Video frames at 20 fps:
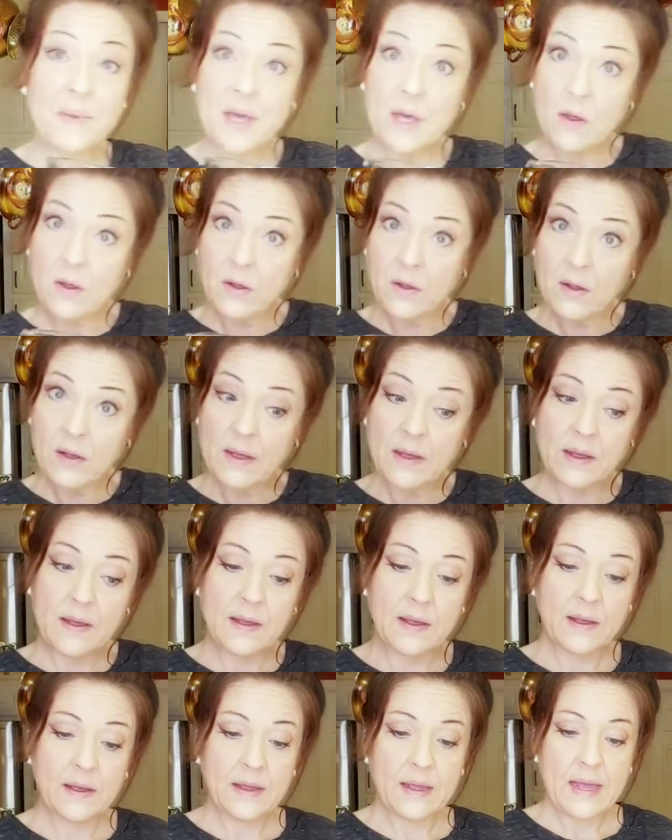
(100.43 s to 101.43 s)
milk,
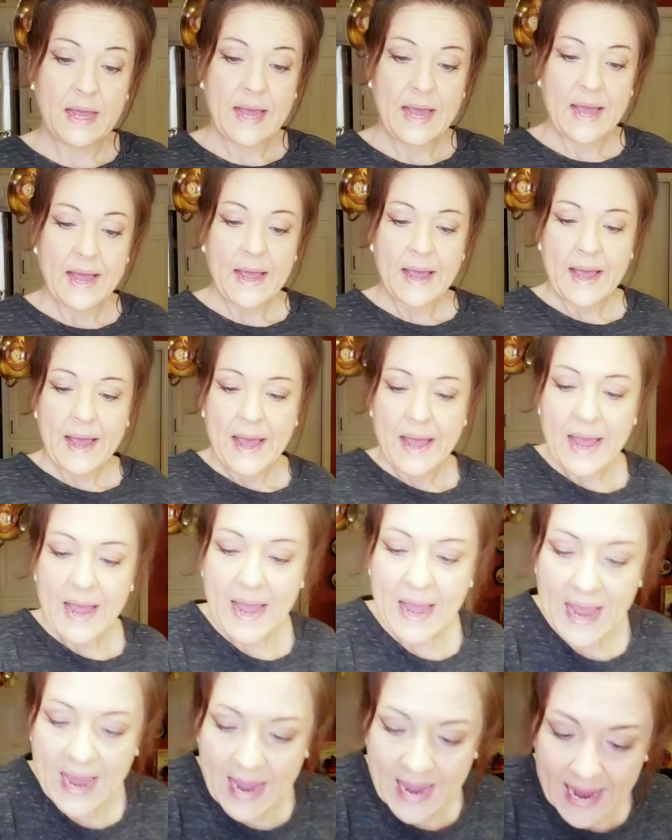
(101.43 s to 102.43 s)

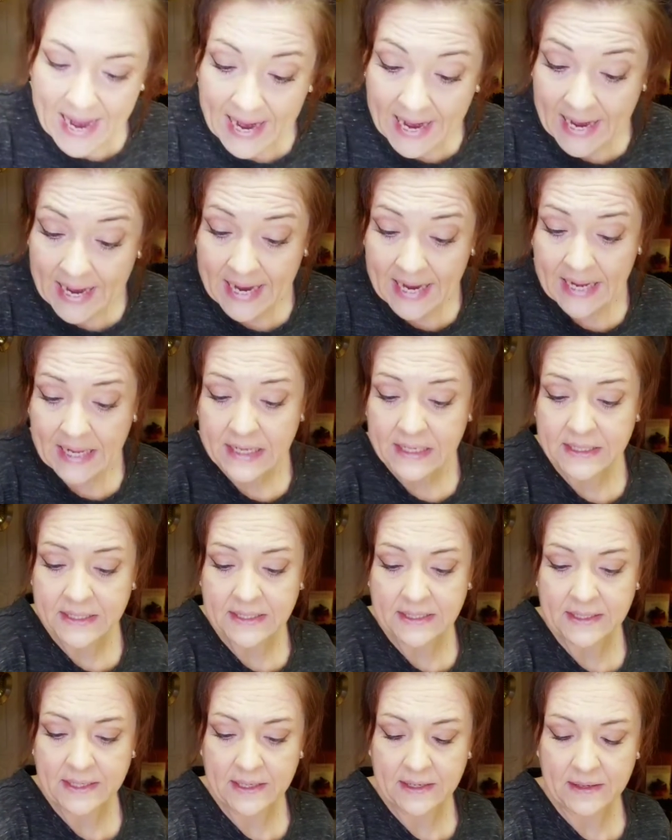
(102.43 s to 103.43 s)

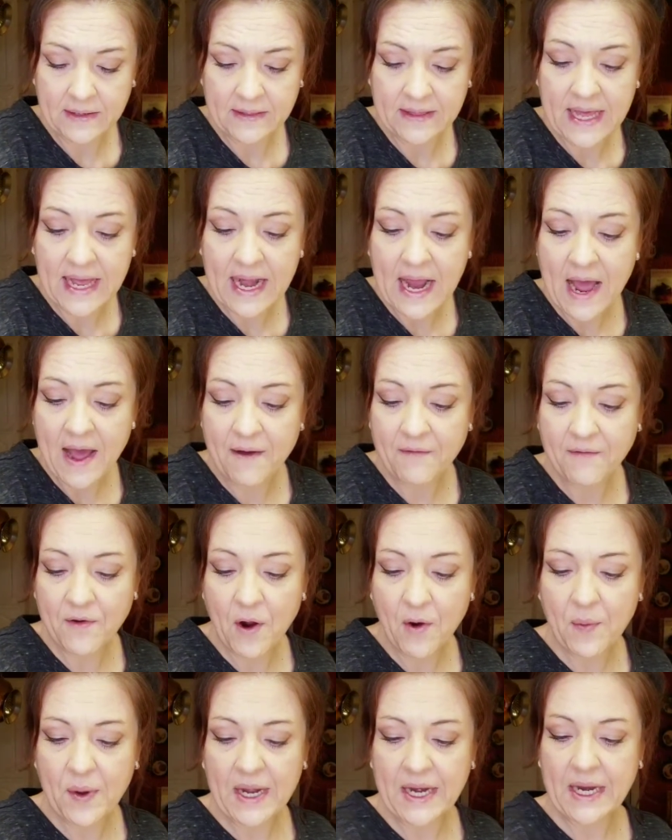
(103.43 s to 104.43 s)
eggs that I've
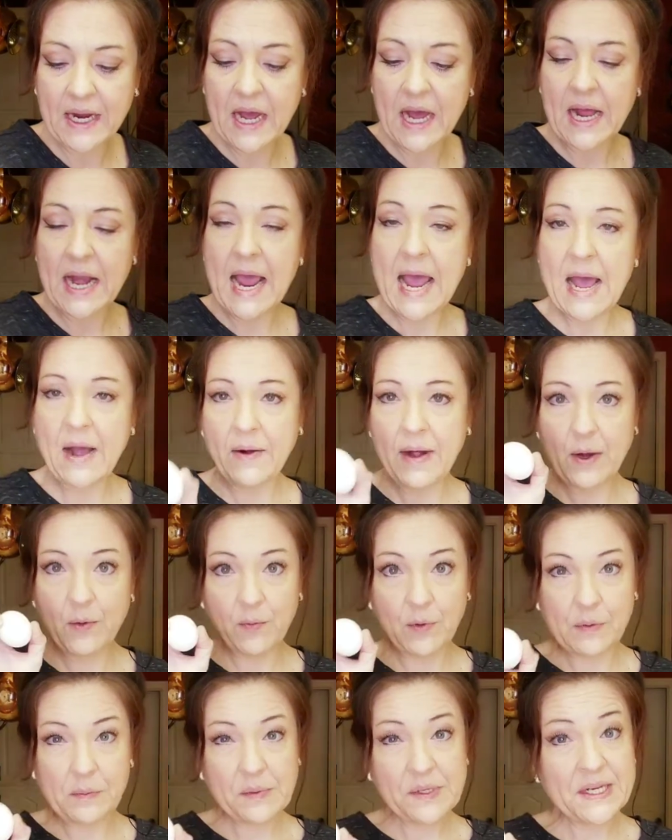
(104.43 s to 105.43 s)
already got out at
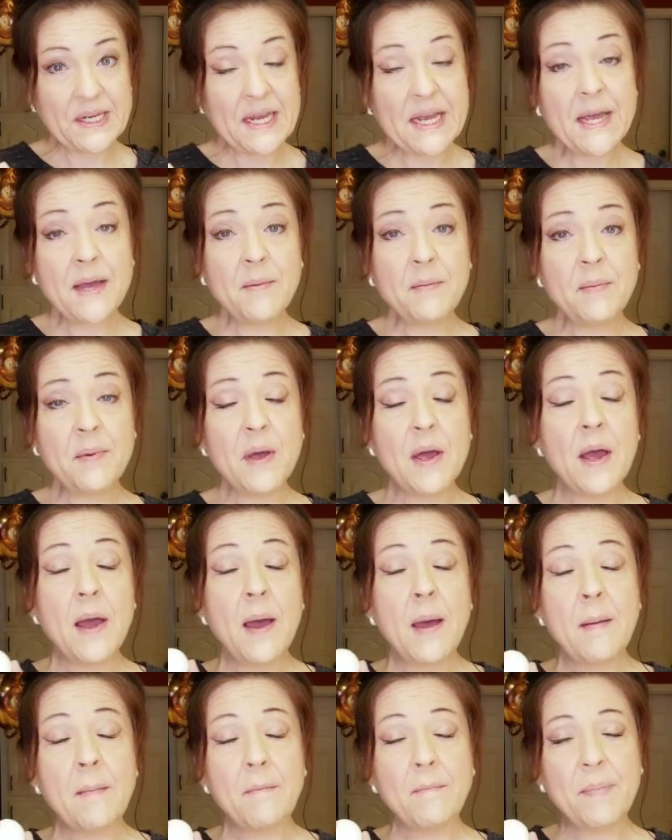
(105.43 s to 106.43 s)
room temp,
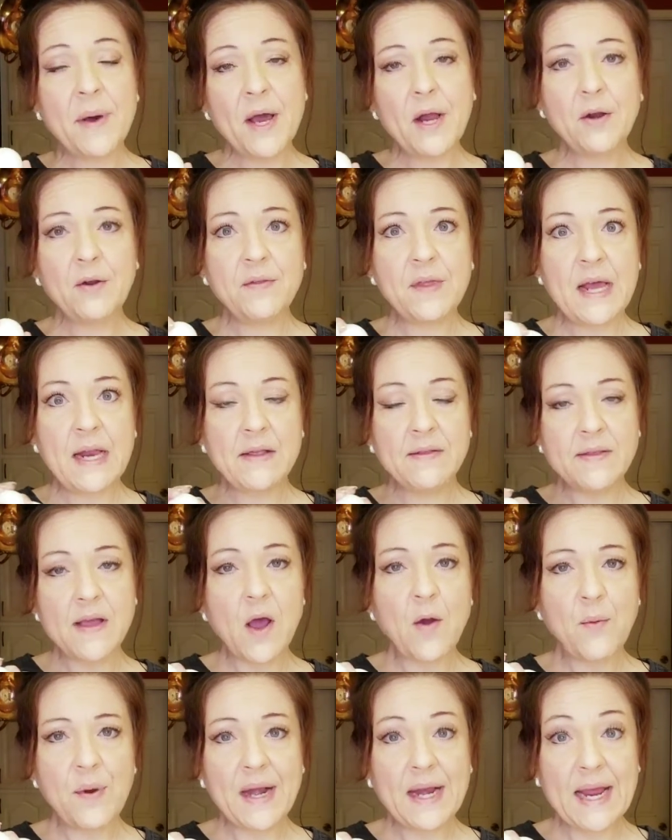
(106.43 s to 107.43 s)
butter that is
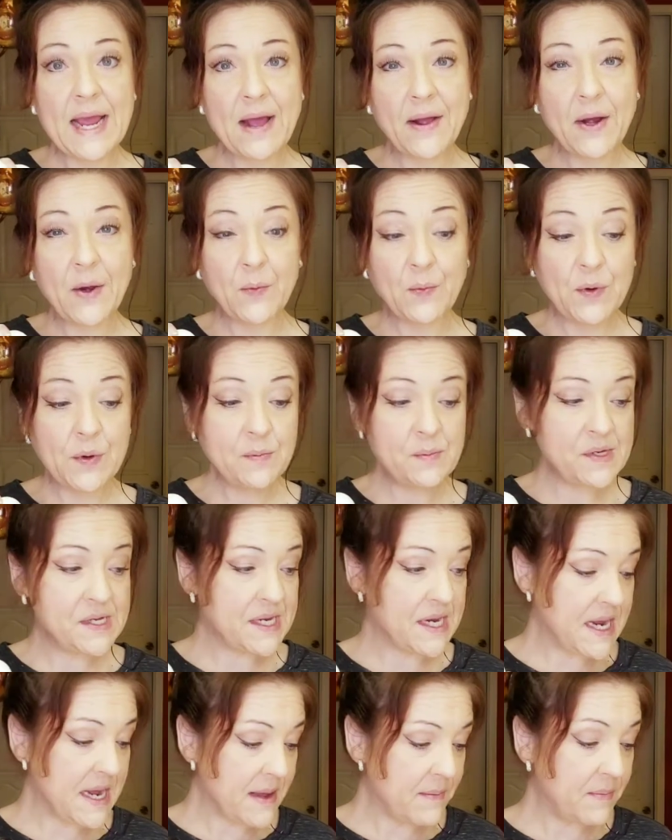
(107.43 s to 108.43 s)
already out at room
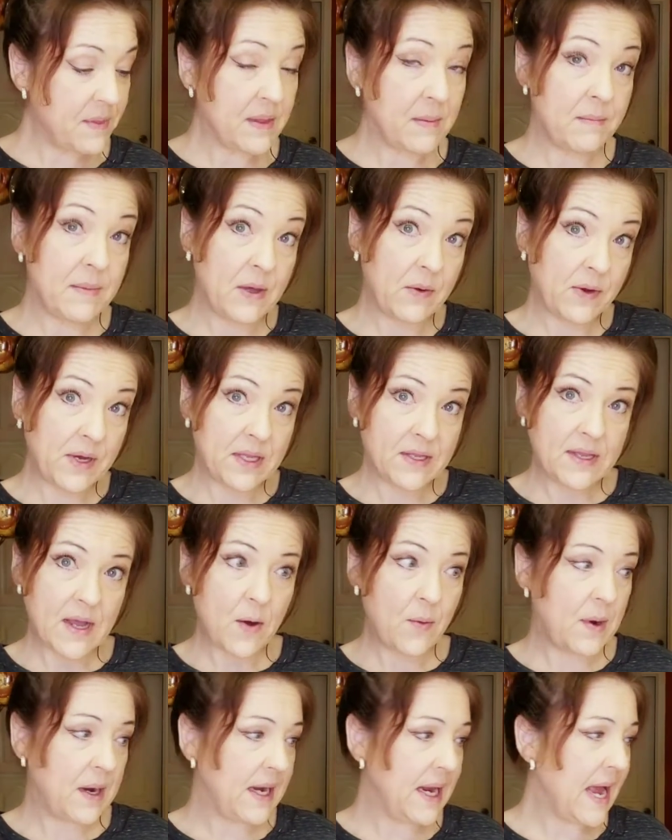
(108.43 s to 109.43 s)
temp, the milk is
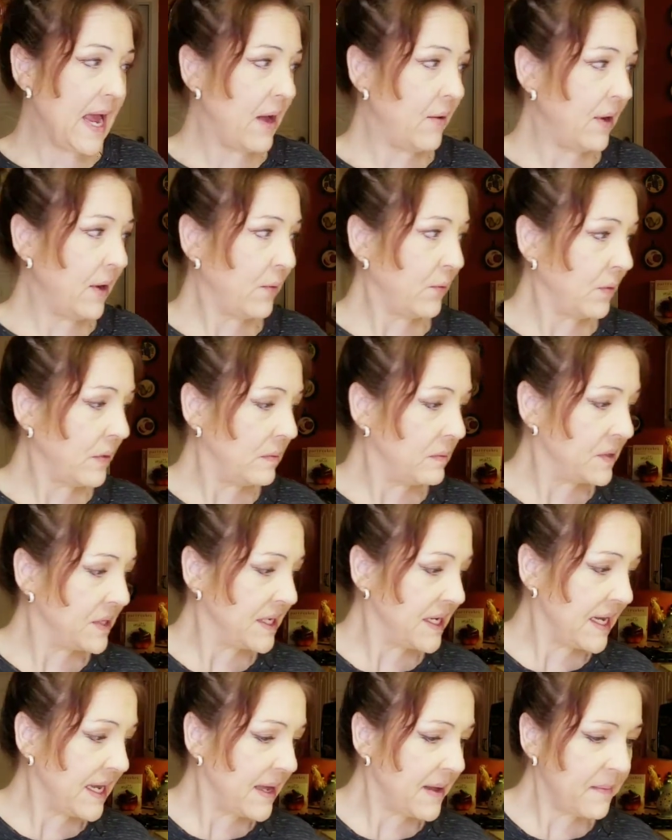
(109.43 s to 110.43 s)
already out at room
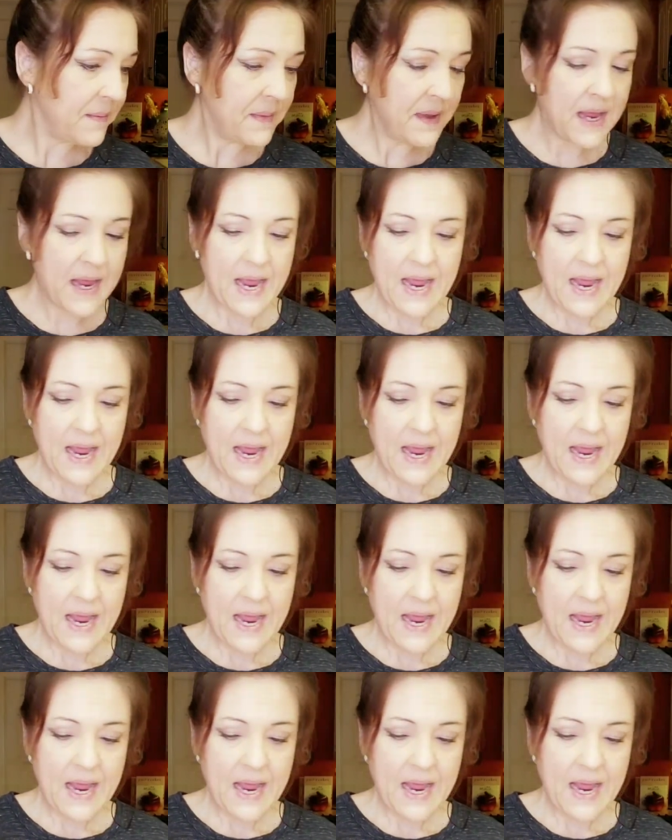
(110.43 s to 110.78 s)
temp,